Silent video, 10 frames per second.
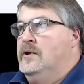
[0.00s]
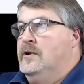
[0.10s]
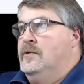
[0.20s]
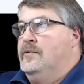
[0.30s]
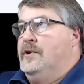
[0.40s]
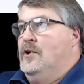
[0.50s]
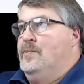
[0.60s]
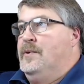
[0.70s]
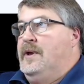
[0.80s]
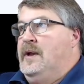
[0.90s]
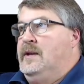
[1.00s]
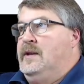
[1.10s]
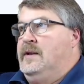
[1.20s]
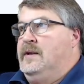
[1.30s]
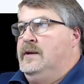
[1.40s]
We're going to open that
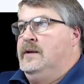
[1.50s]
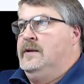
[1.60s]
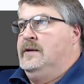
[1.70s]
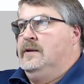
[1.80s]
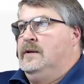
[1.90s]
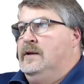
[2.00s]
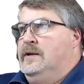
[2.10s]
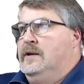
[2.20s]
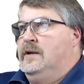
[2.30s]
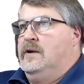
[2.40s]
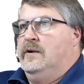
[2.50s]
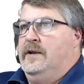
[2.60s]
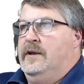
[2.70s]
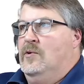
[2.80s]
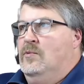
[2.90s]
in an
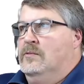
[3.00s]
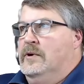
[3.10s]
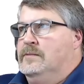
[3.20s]
incognito, well,